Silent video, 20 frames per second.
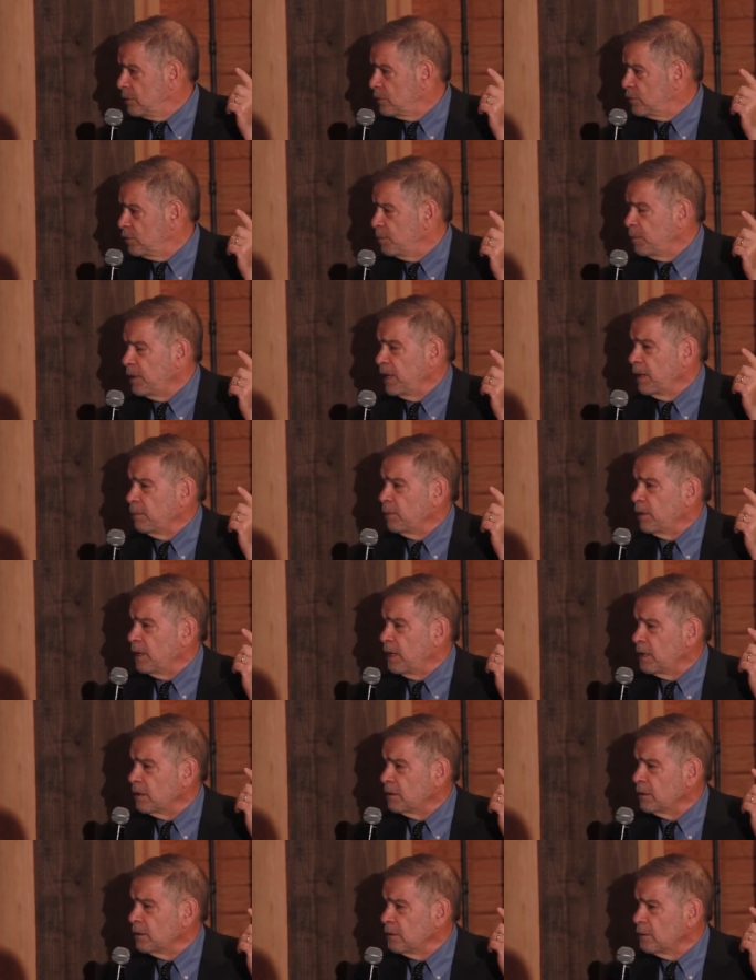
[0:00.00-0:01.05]
to be able
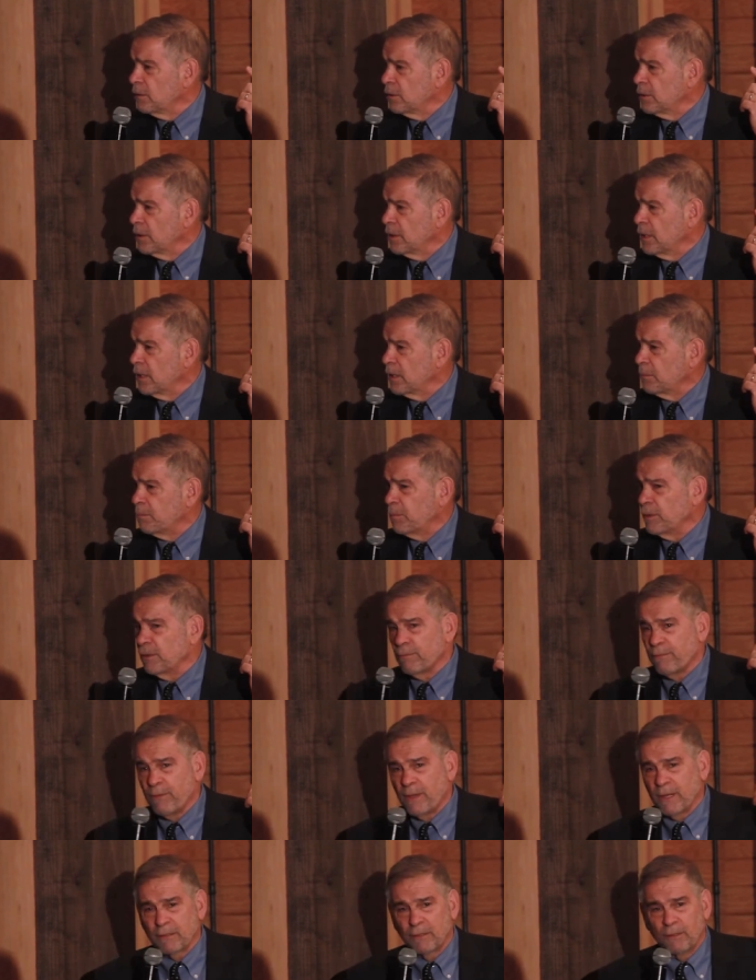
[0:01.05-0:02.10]
to, to learn how to be
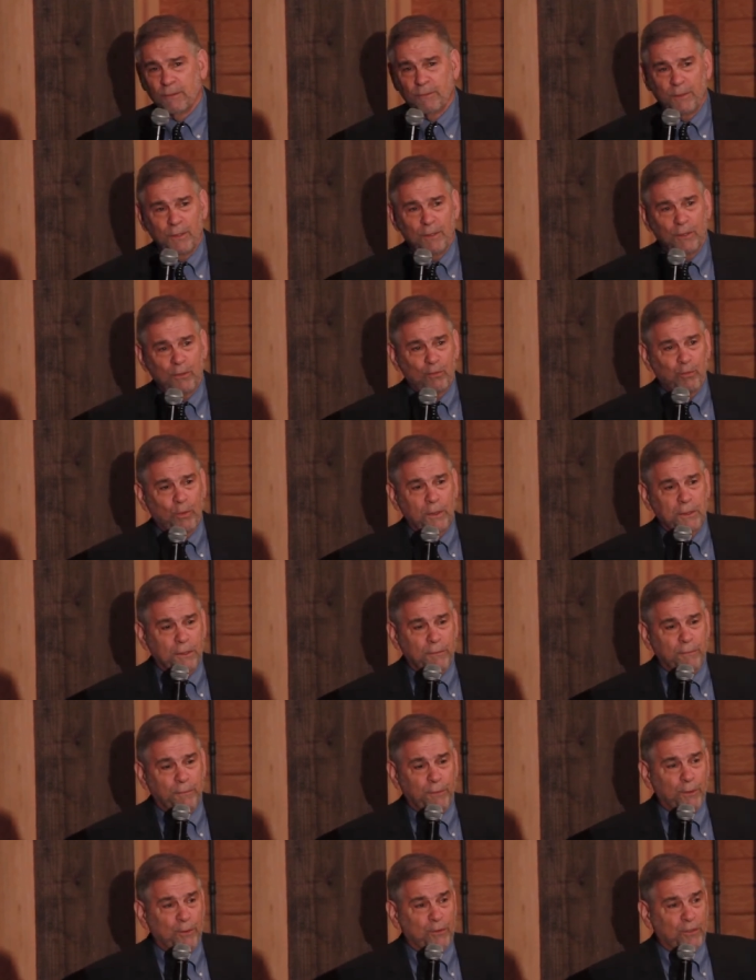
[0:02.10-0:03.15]
effective in the
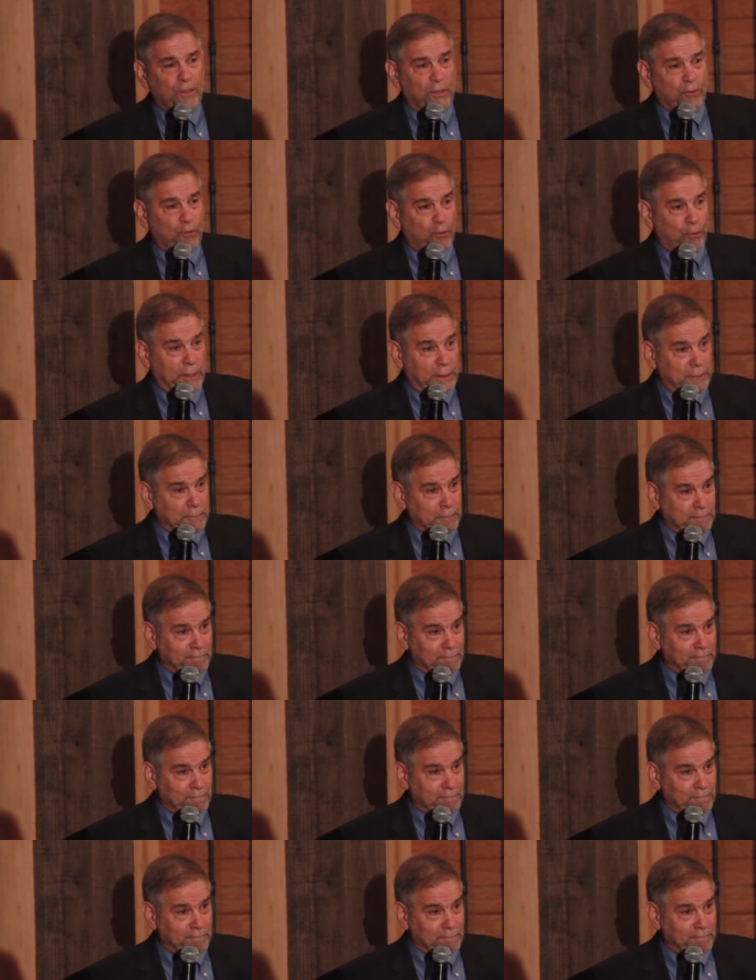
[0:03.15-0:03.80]
21st century.